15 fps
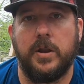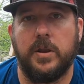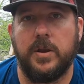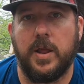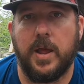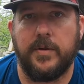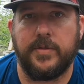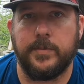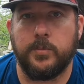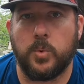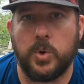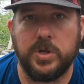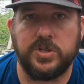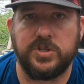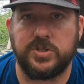I didn't have the
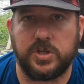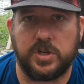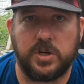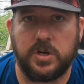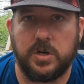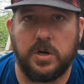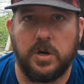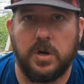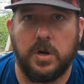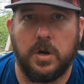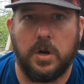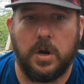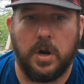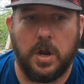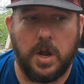moisture
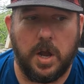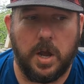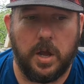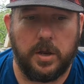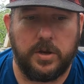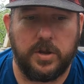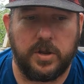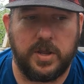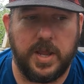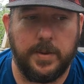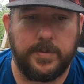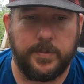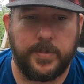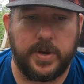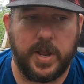uh, to
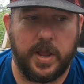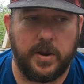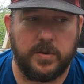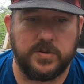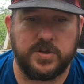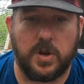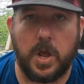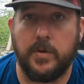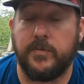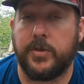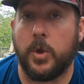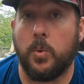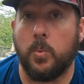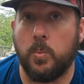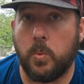keep the potatoes alive
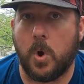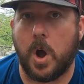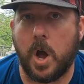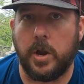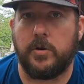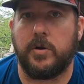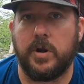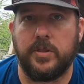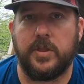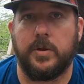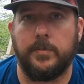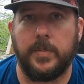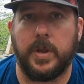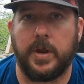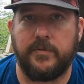without watering
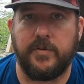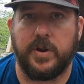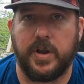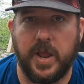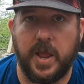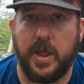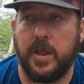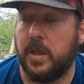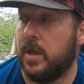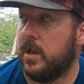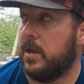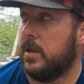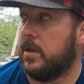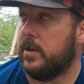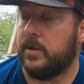them every day
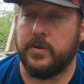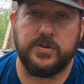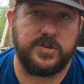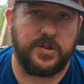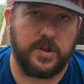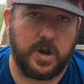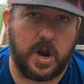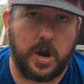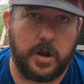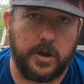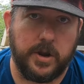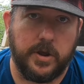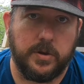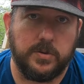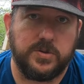using the
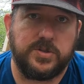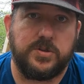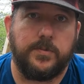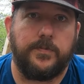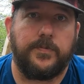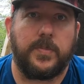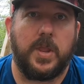garden hose.